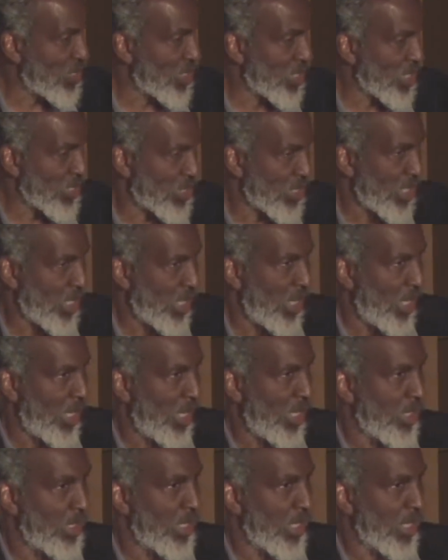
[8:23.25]
this,
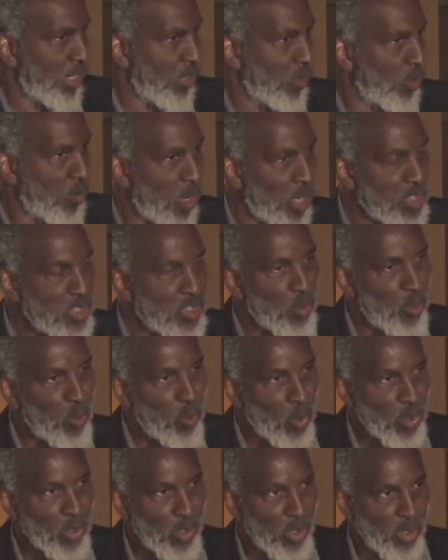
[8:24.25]
that across the
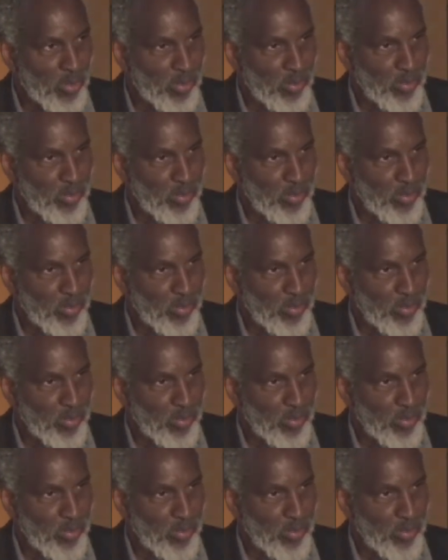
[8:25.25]
world,